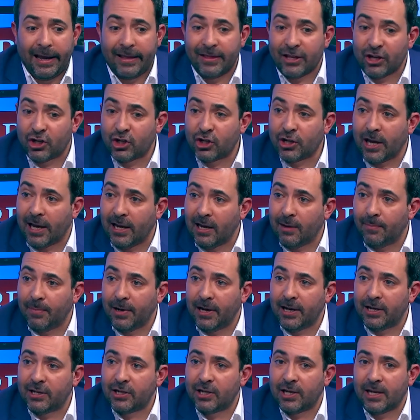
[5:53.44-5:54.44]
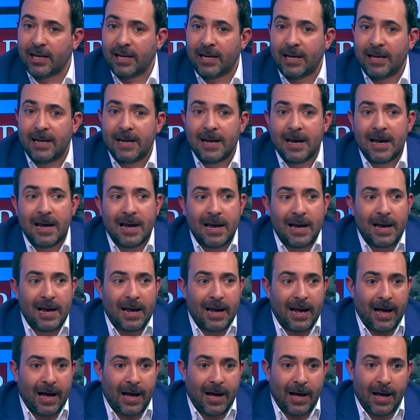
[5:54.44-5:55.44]
the scalability,
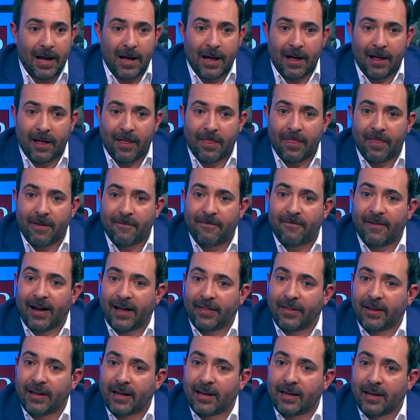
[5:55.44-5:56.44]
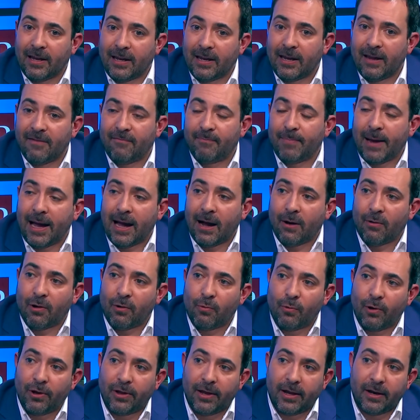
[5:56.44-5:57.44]
the fact that it can give power
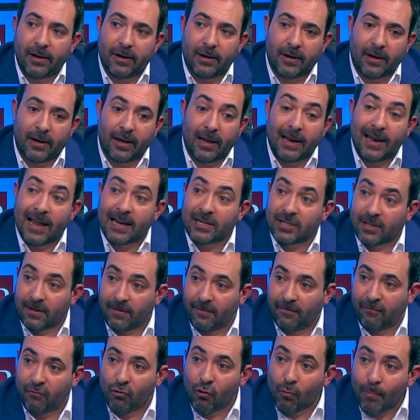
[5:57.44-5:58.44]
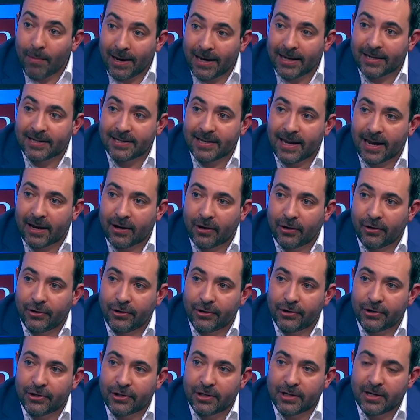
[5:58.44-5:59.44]
within less than 4
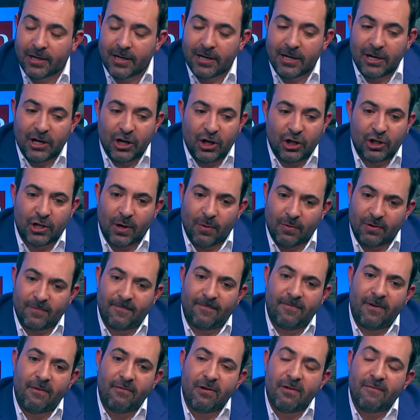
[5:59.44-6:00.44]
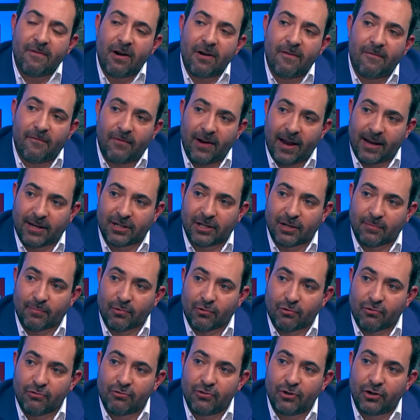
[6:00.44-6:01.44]
milliseconds. So it's very, very
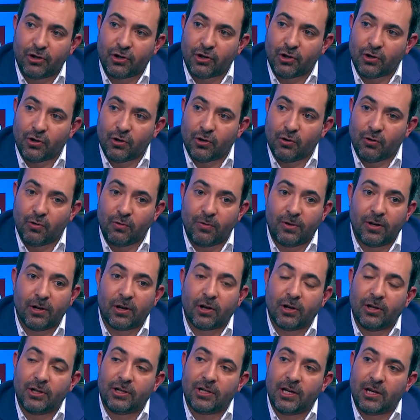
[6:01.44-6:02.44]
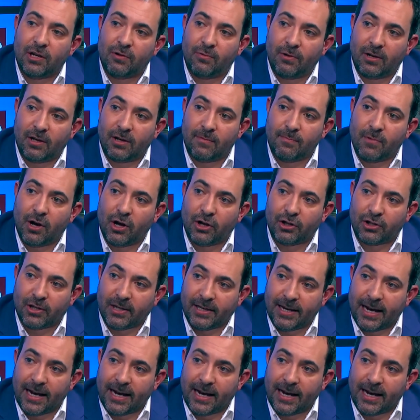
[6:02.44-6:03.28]
flexible to the continuing demands that